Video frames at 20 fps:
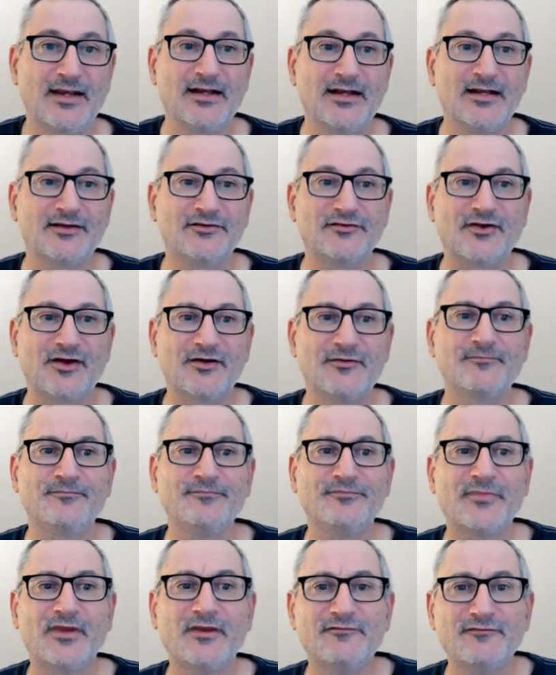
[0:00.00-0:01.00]
So
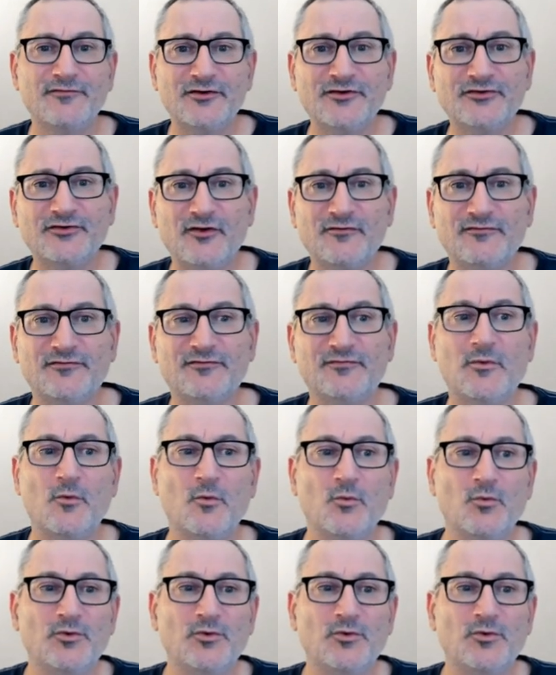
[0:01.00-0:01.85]
first off, we'll